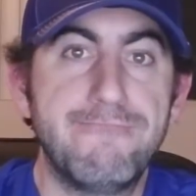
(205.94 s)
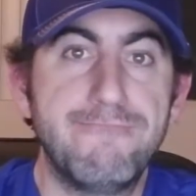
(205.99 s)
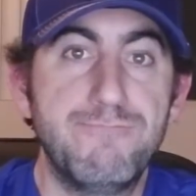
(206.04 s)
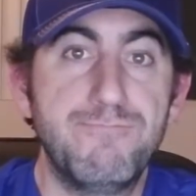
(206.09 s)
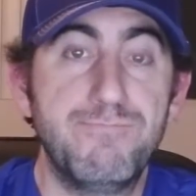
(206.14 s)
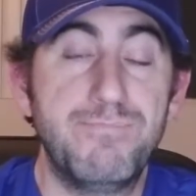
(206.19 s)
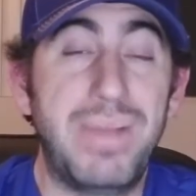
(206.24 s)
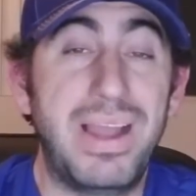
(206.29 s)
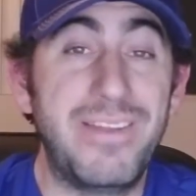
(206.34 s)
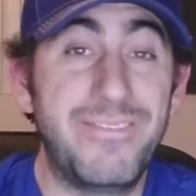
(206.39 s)

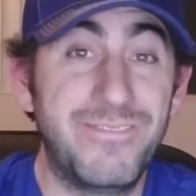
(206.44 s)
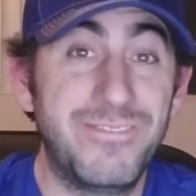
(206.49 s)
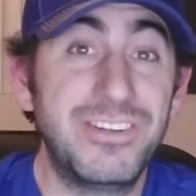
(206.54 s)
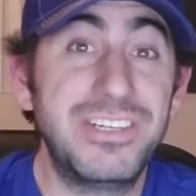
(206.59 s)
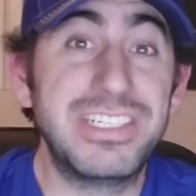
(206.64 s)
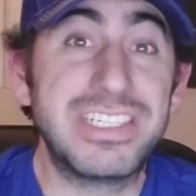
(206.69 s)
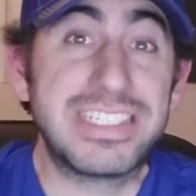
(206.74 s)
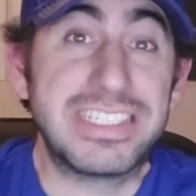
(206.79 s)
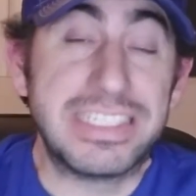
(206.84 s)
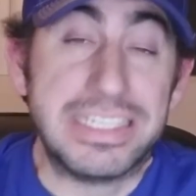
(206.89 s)
my
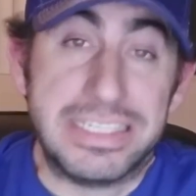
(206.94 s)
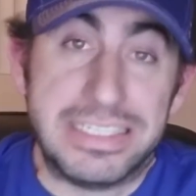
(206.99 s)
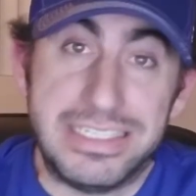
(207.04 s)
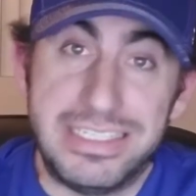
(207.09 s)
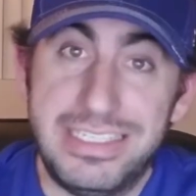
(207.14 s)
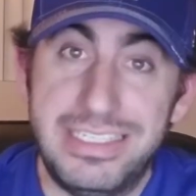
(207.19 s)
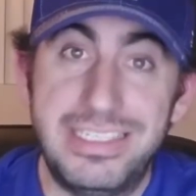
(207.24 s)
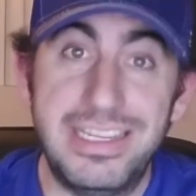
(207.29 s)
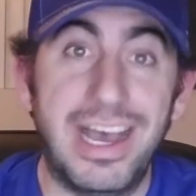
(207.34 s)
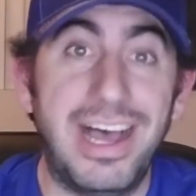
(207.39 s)
first
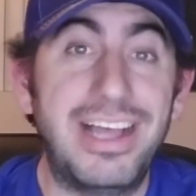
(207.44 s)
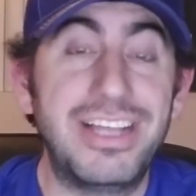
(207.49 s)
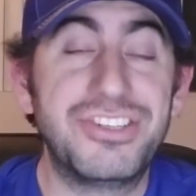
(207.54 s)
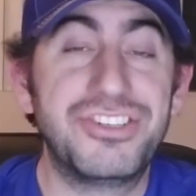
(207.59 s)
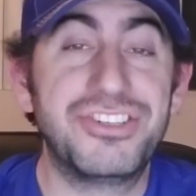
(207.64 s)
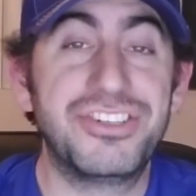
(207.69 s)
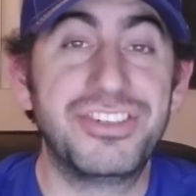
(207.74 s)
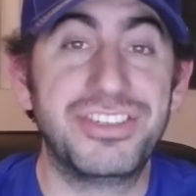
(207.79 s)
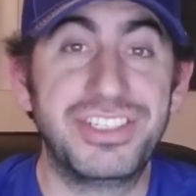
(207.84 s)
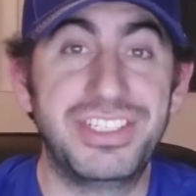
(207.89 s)

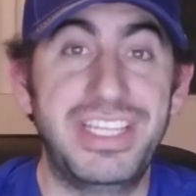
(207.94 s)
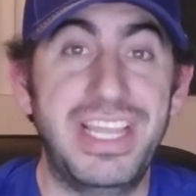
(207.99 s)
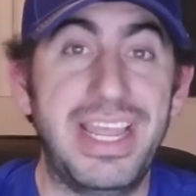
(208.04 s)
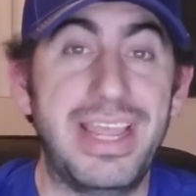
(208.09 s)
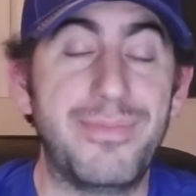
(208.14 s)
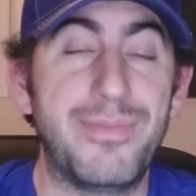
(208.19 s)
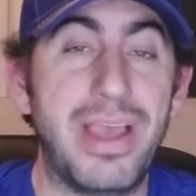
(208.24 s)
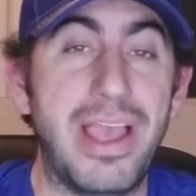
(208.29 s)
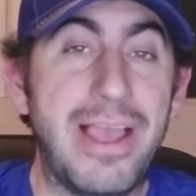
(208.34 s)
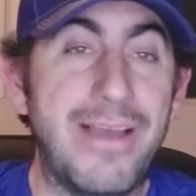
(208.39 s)
Dodgers
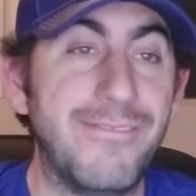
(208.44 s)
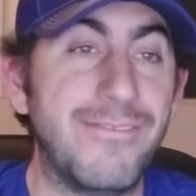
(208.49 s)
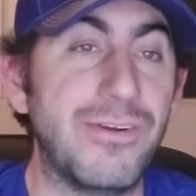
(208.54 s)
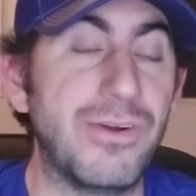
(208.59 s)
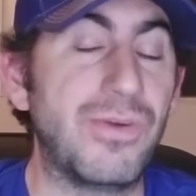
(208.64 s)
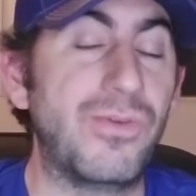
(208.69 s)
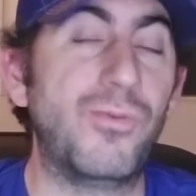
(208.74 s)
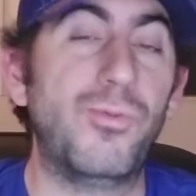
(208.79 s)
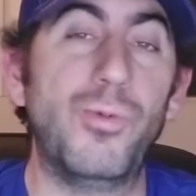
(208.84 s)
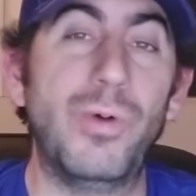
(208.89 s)
game
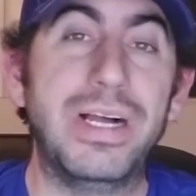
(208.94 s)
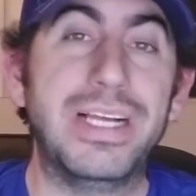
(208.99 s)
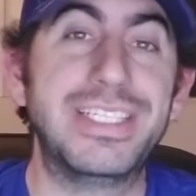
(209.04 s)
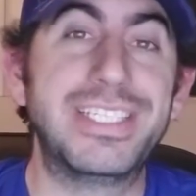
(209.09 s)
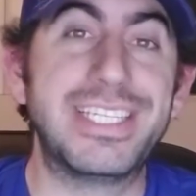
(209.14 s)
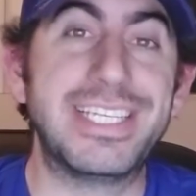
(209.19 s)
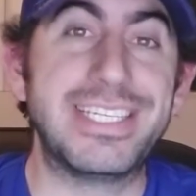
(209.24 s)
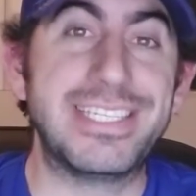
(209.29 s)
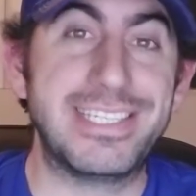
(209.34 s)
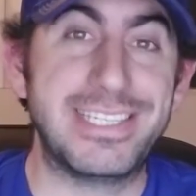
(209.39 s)
ever
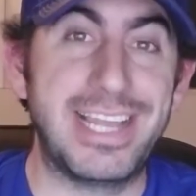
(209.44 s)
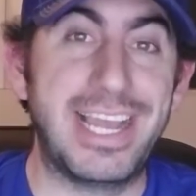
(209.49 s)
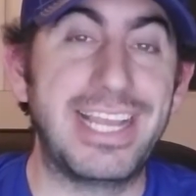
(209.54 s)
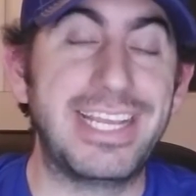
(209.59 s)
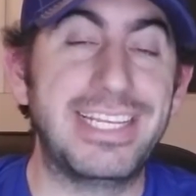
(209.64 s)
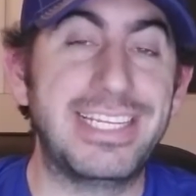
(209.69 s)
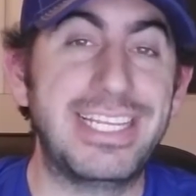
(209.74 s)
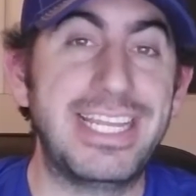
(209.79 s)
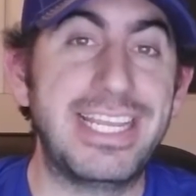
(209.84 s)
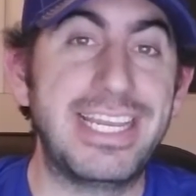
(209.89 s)
was in
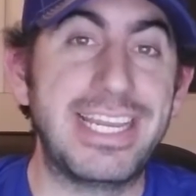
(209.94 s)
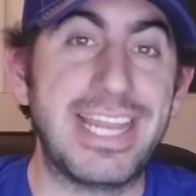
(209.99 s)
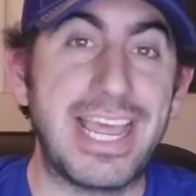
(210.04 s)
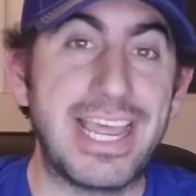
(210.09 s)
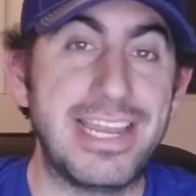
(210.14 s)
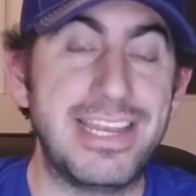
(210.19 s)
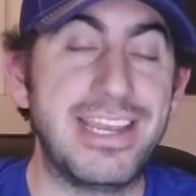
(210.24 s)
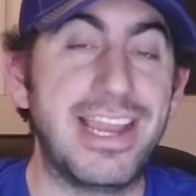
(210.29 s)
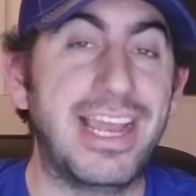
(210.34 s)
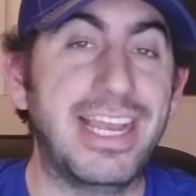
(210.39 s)

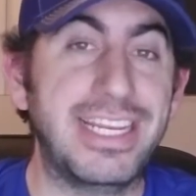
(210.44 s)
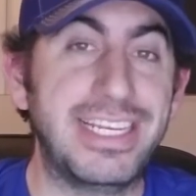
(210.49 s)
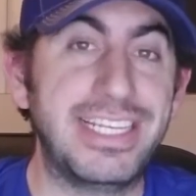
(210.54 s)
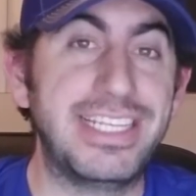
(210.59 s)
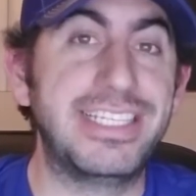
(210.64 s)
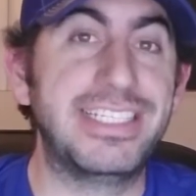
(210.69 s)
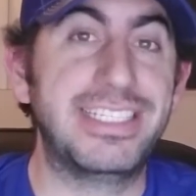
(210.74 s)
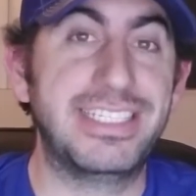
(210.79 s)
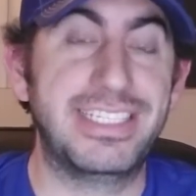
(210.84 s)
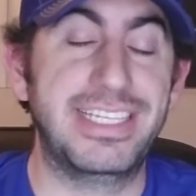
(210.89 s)

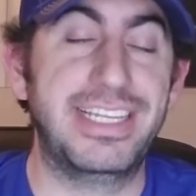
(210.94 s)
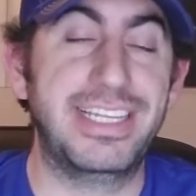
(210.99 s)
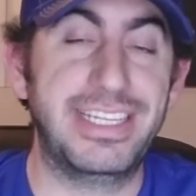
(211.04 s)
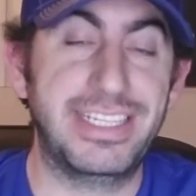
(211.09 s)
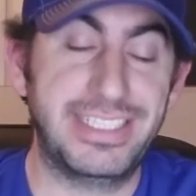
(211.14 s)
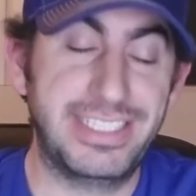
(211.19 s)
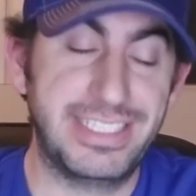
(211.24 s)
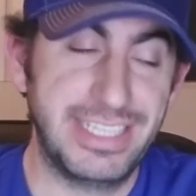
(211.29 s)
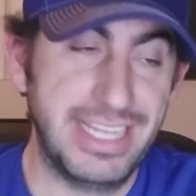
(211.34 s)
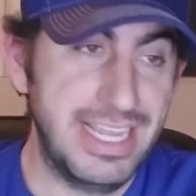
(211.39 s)

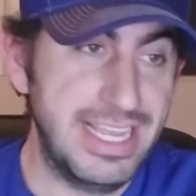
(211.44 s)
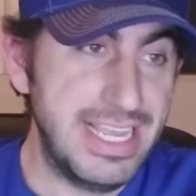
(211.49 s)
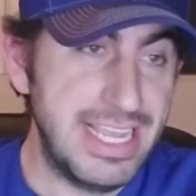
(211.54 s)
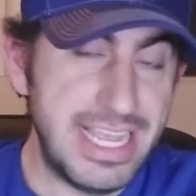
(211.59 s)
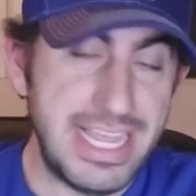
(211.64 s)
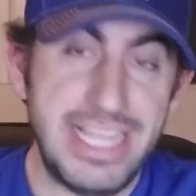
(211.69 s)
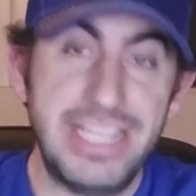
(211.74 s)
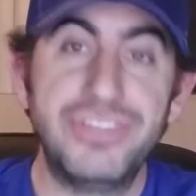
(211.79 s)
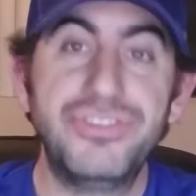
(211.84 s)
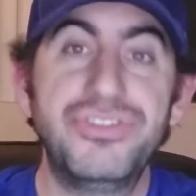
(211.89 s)
1996
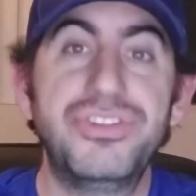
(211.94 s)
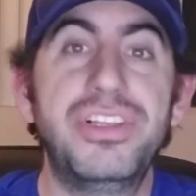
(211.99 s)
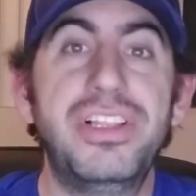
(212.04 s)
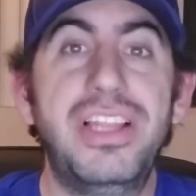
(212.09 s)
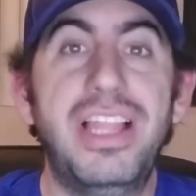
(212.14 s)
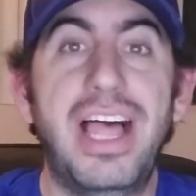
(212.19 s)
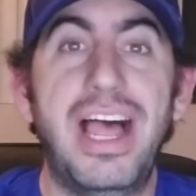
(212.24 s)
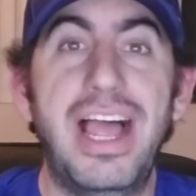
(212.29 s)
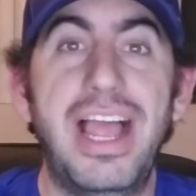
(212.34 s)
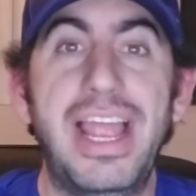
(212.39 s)
in
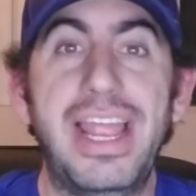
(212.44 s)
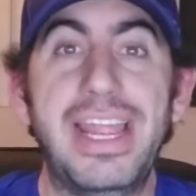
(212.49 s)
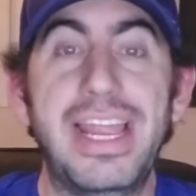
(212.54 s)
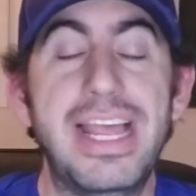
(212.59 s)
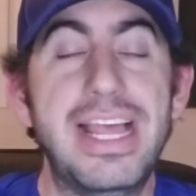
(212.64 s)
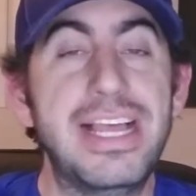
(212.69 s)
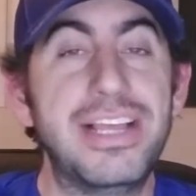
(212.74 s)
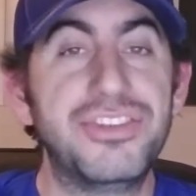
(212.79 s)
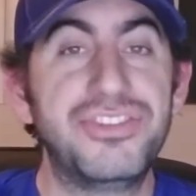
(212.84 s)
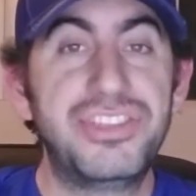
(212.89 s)
July
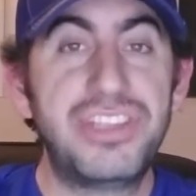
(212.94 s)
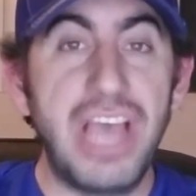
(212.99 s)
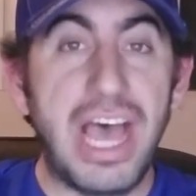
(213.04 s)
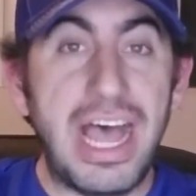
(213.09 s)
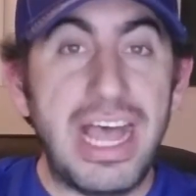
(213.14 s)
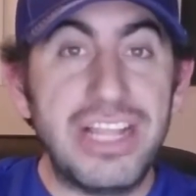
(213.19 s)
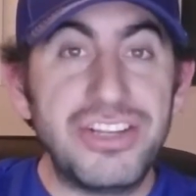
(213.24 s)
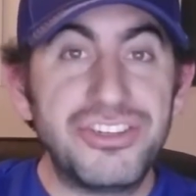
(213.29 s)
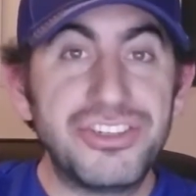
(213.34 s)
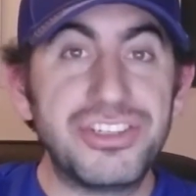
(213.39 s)

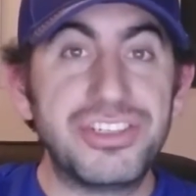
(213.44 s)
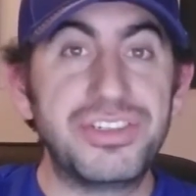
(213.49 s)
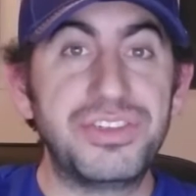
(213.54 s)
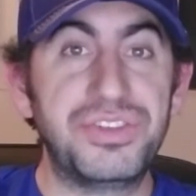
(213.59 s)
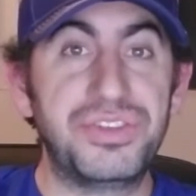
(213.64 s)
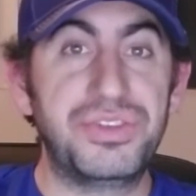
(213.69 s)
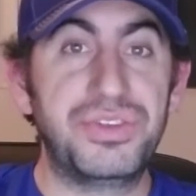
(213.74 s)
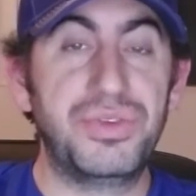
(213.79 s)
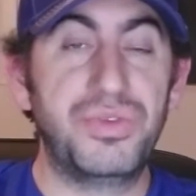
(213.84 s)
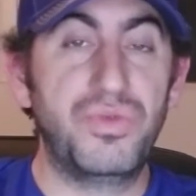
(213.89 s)

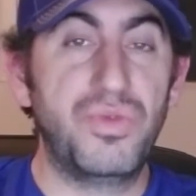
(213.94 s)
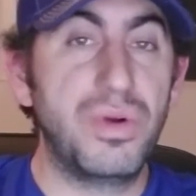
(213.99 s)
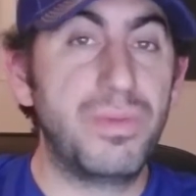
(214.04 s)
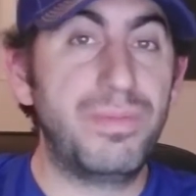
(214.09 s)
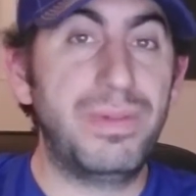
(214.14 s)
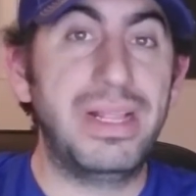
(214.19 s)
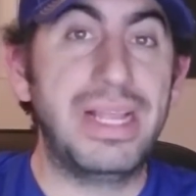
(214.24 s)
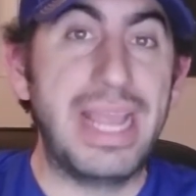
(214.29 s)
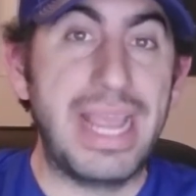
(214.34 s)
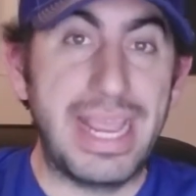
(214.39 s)
Dodgers were
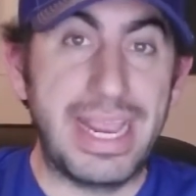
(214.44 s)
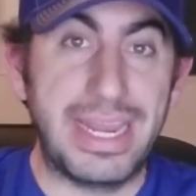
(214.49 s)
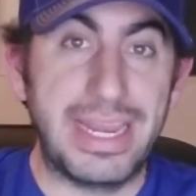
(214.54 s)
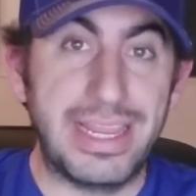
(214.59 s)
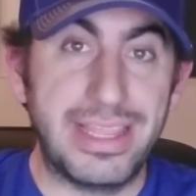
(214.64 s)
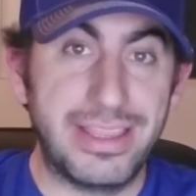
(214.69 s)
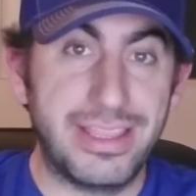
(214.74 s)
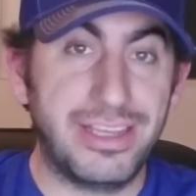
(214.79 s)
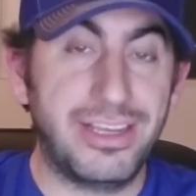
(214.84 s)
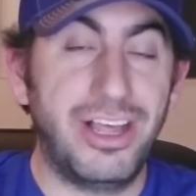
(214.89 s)

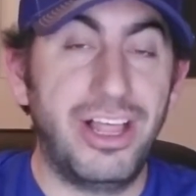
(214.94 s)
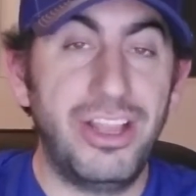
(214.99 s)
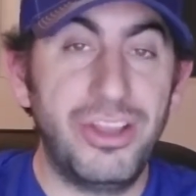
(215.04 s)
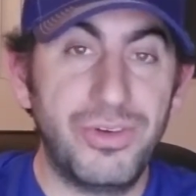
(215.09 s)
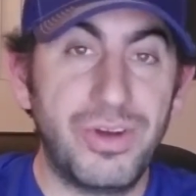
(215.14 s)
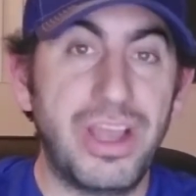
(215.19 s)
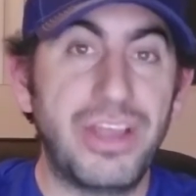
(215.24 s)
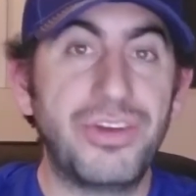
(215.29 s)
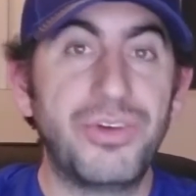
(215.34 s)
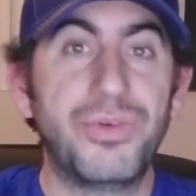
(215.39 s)
playing the
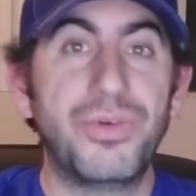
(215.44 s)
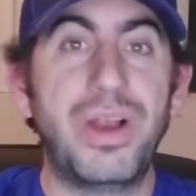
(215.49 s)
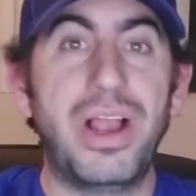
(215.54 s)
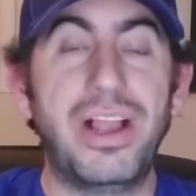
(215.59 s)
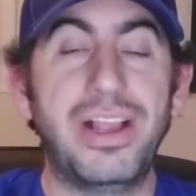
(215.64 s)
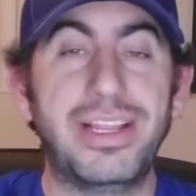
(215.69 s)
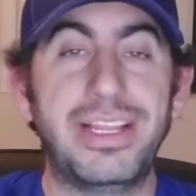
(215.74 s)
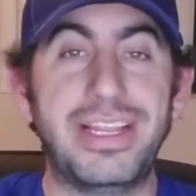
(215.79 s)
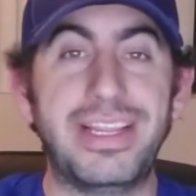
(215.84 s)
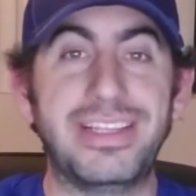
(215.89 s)
Colorado
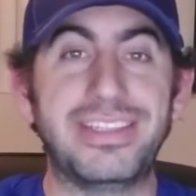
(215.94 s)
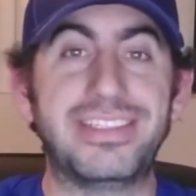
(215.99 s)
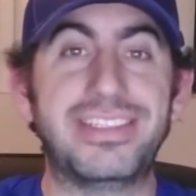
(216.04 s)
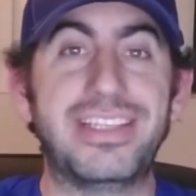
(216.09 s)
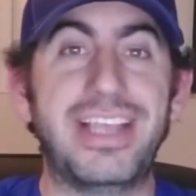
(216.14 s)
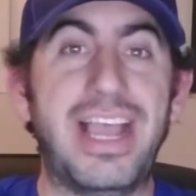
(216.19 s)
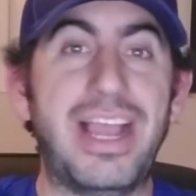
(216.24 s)
Rockies.